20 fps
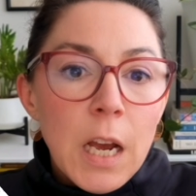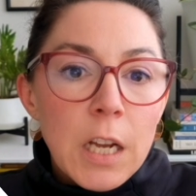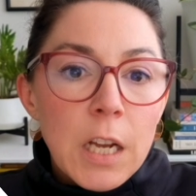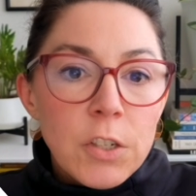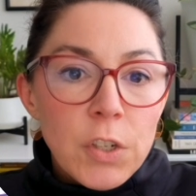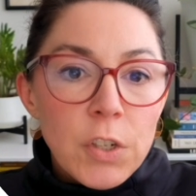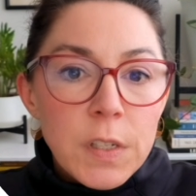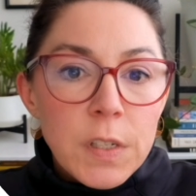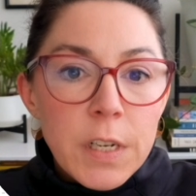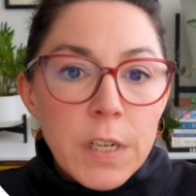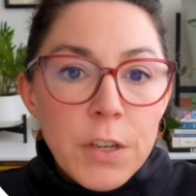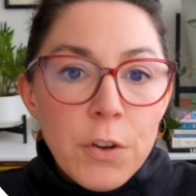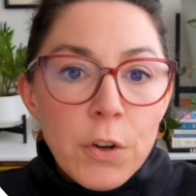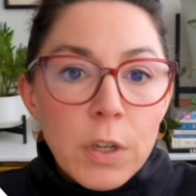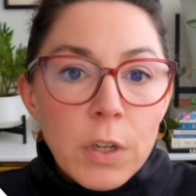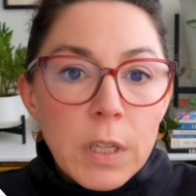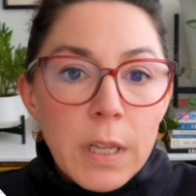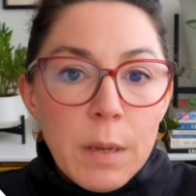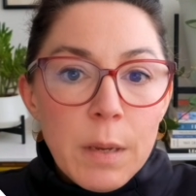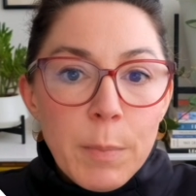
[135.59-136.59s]
Adjusting
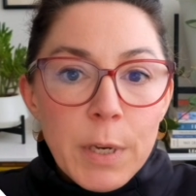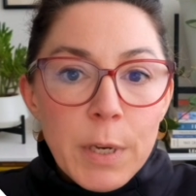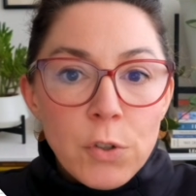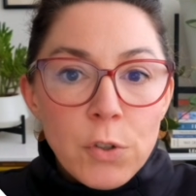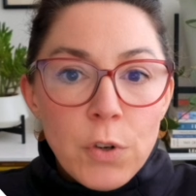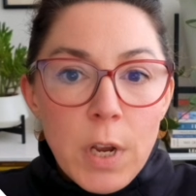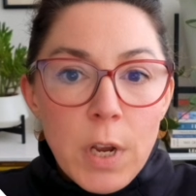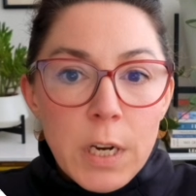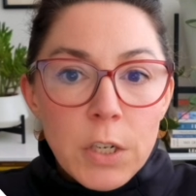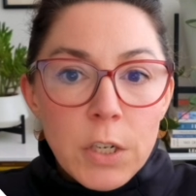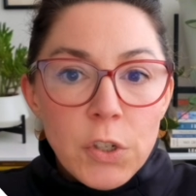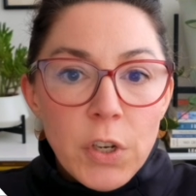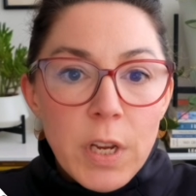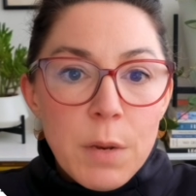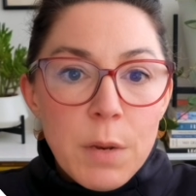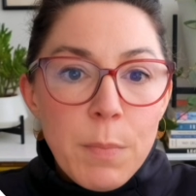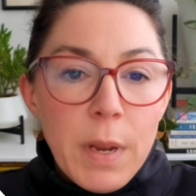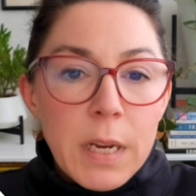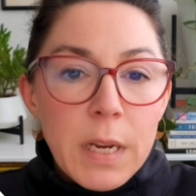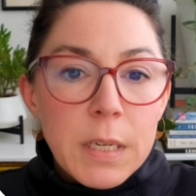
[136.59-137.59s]
your claiming strategy
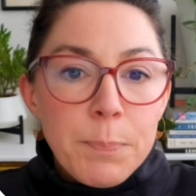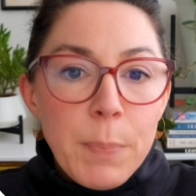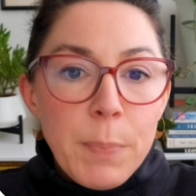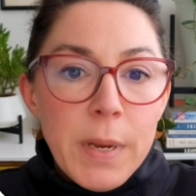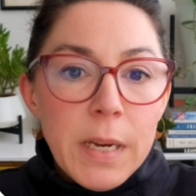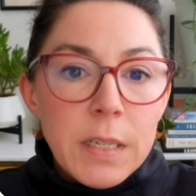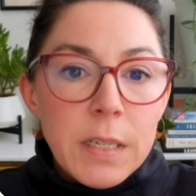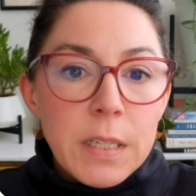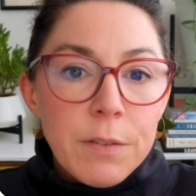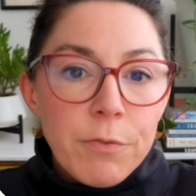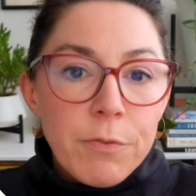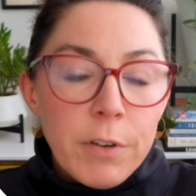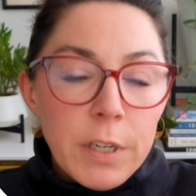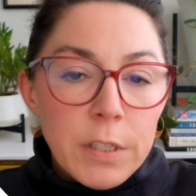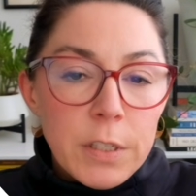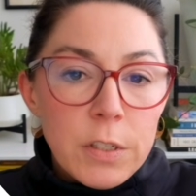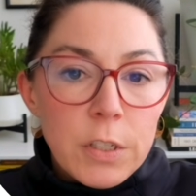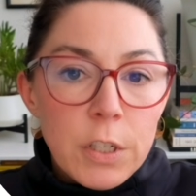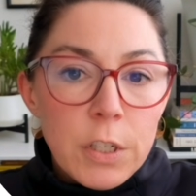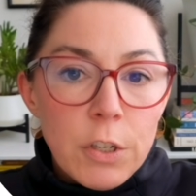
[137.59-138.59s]
can make a big
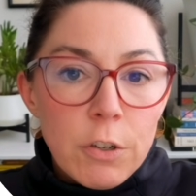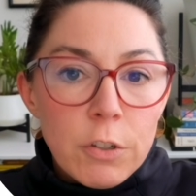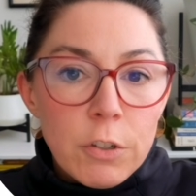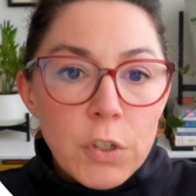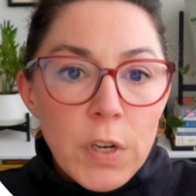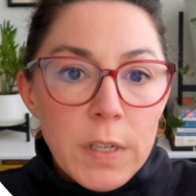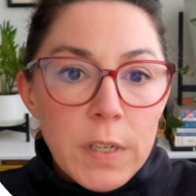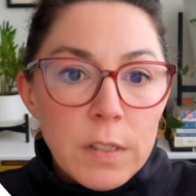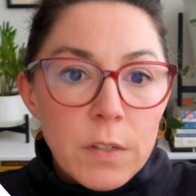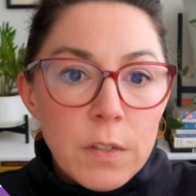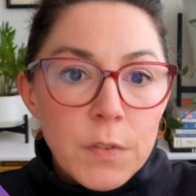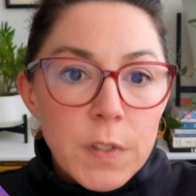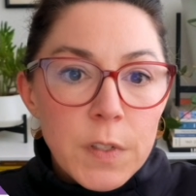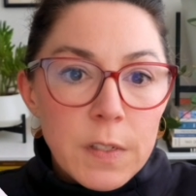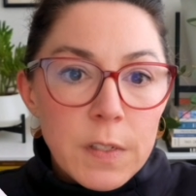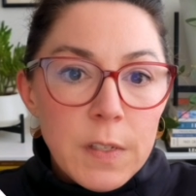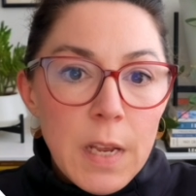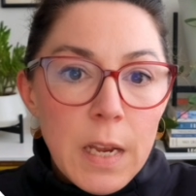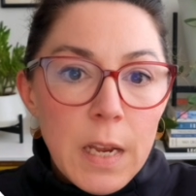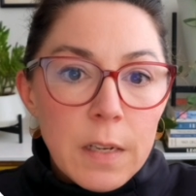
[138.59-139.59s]
difference to your chance of
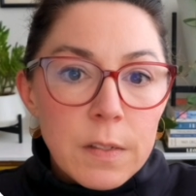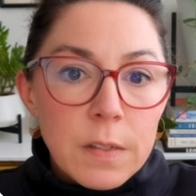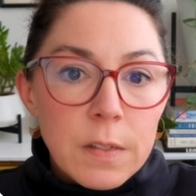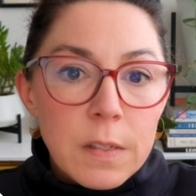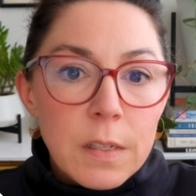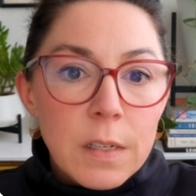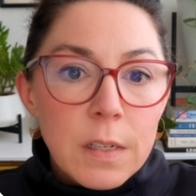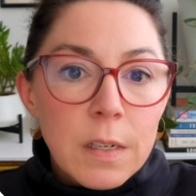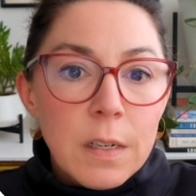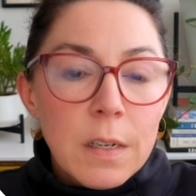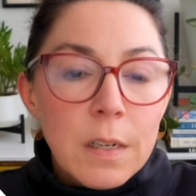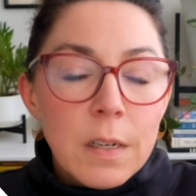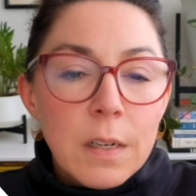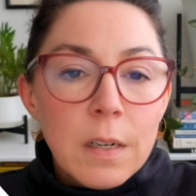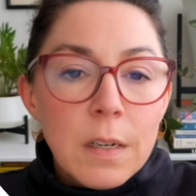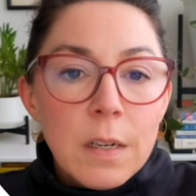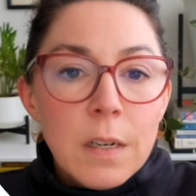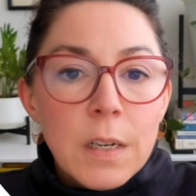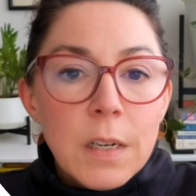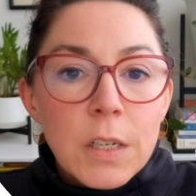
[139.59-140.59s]
success.
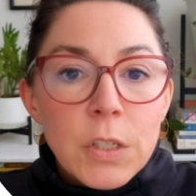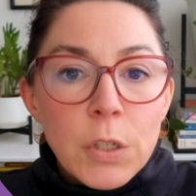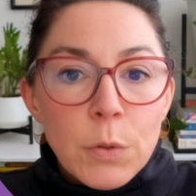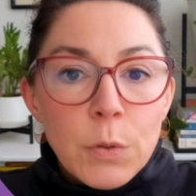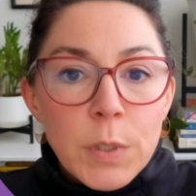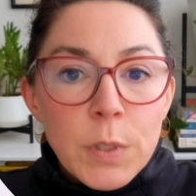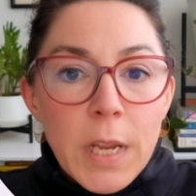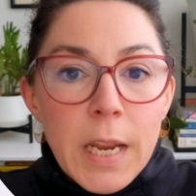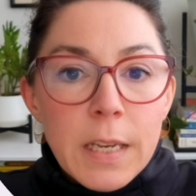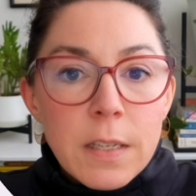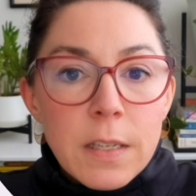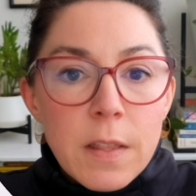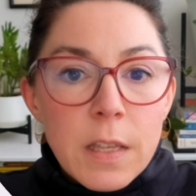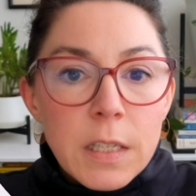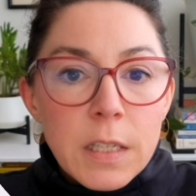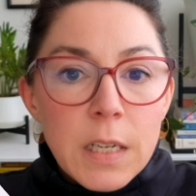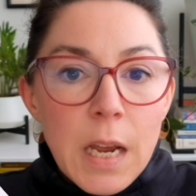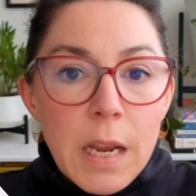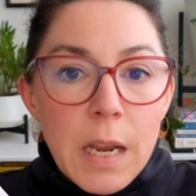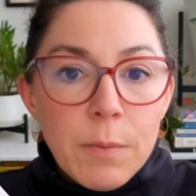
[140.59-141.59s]
So take
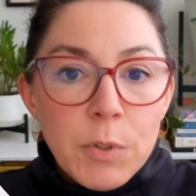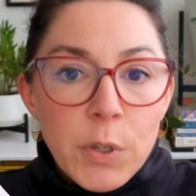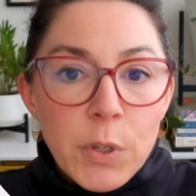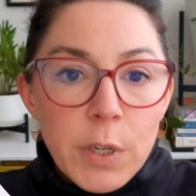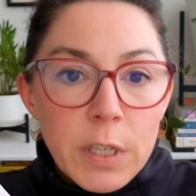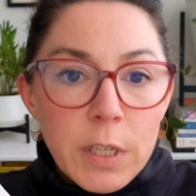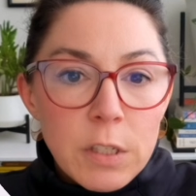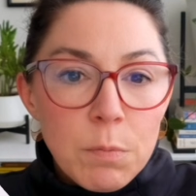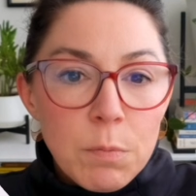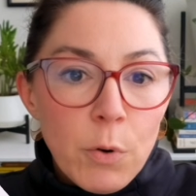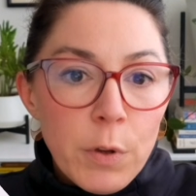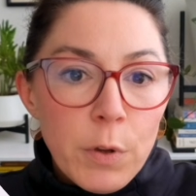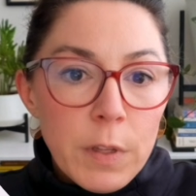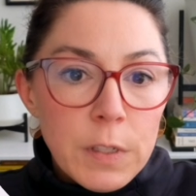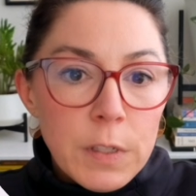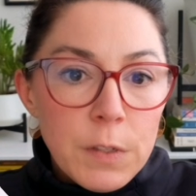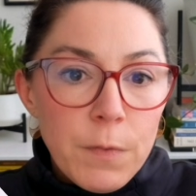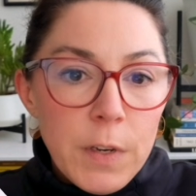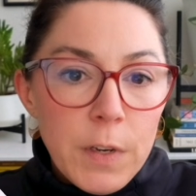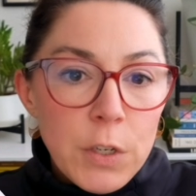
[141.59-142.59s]
the time to explore
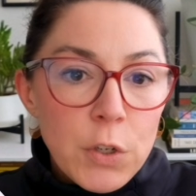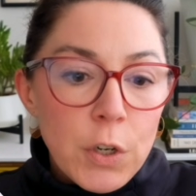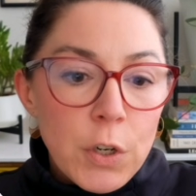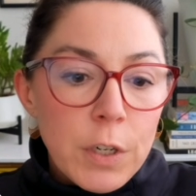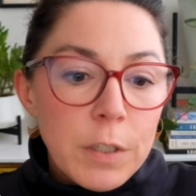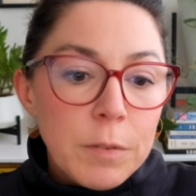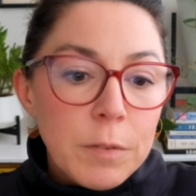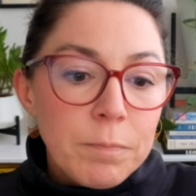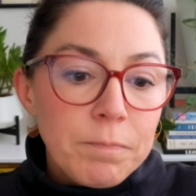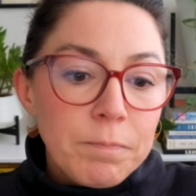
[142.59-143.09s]
this feature.